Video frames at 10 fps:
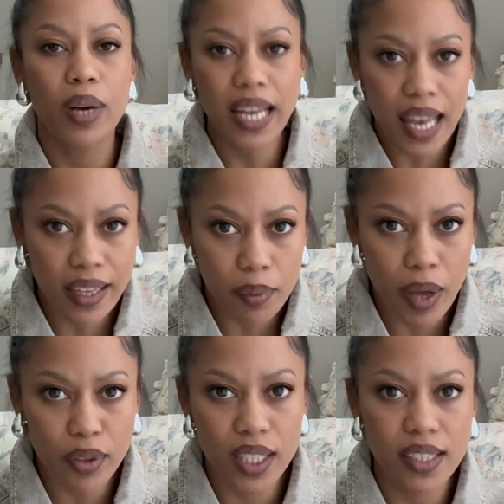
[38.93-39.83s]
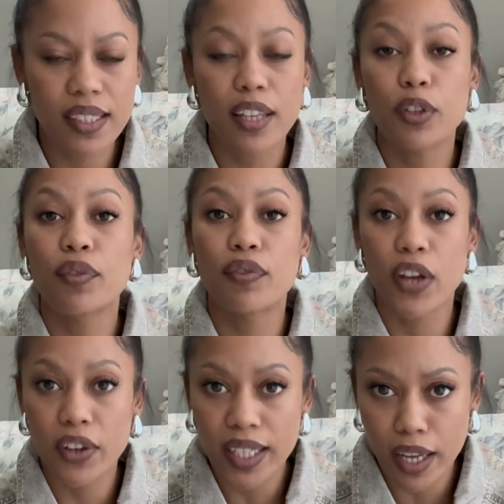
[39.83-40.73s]
I like about these, they look
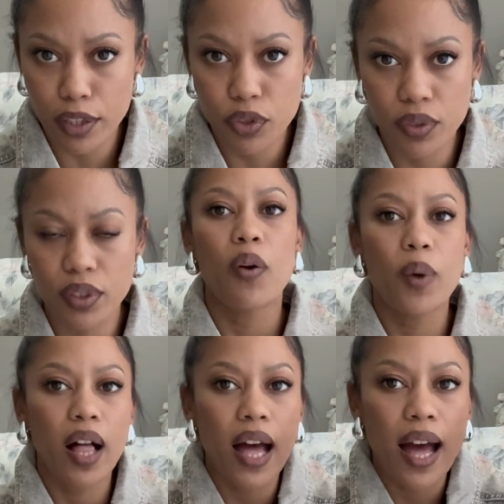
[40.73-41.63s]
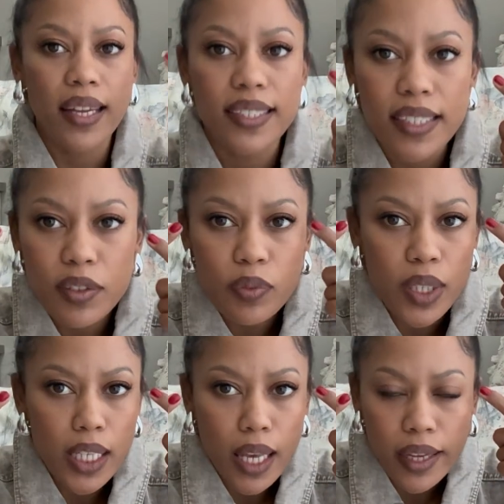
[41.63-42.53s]
very natural. Well, I didn't
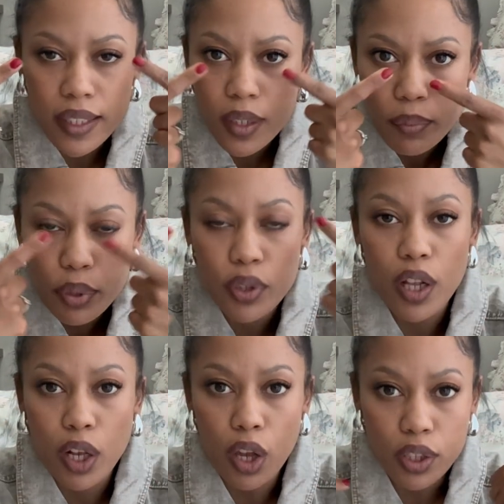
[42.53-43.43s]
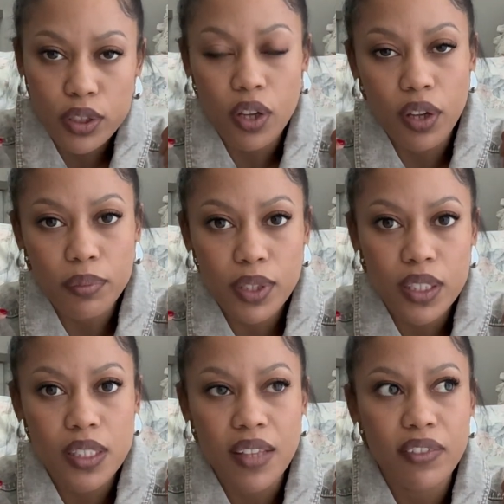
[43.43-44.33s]
really put a lot on
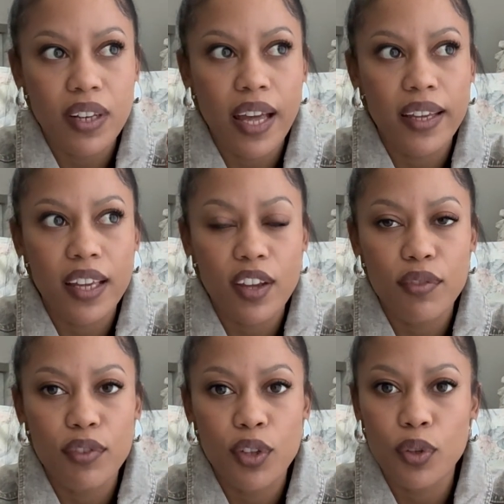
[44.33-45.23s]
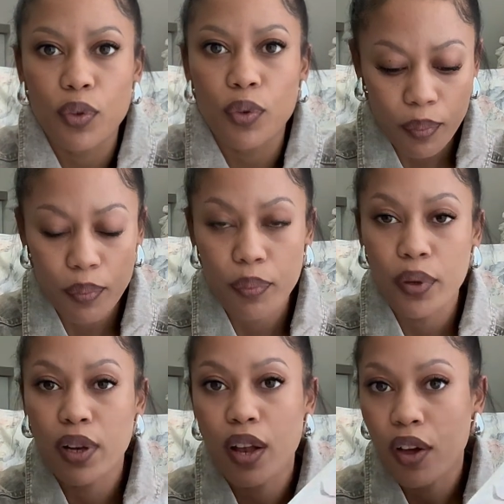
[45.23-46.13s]
because I feel like if you put
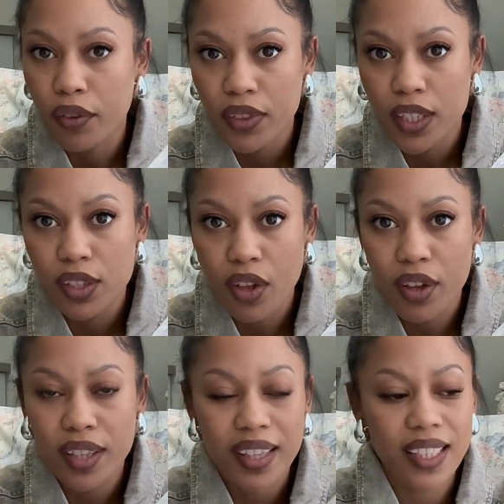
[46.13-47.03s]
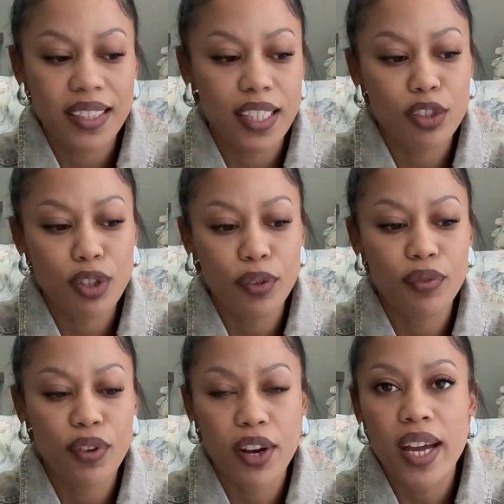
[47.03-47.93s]
a lot of these on, they tend to look
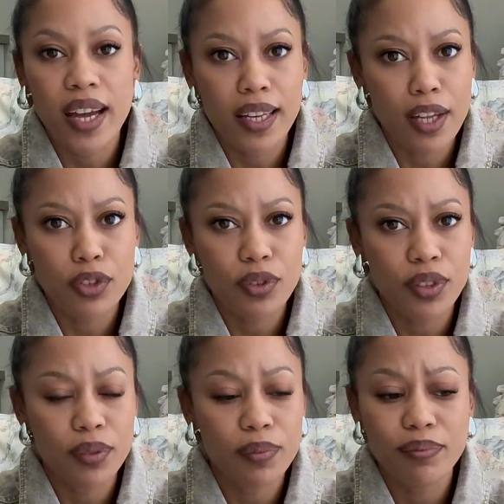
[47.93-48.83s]
very unnatural